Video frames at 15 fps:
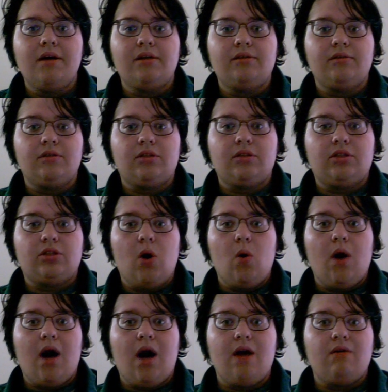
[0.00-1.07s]
So
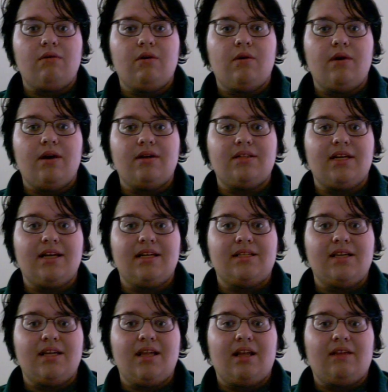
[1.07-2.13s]
I don't know what else I can say
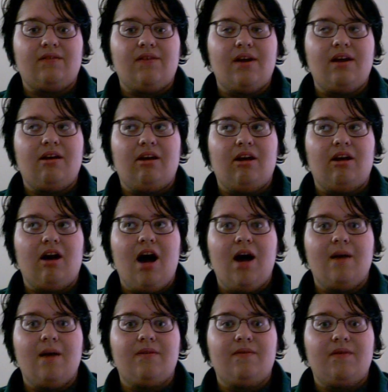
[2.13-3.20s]
that's funny.
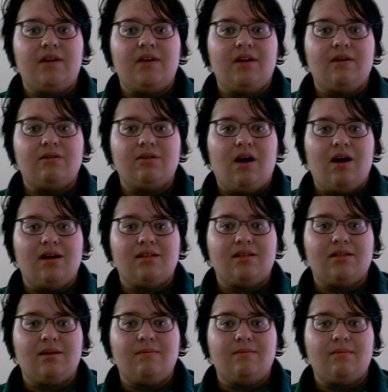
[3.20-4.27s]
The videos are
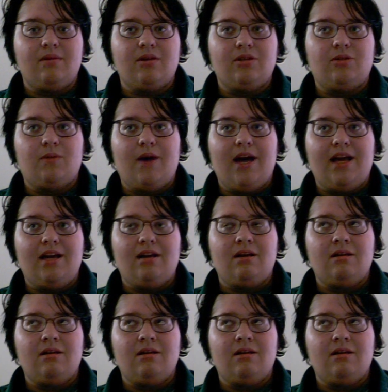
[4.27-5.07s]
awesome. Dwayne,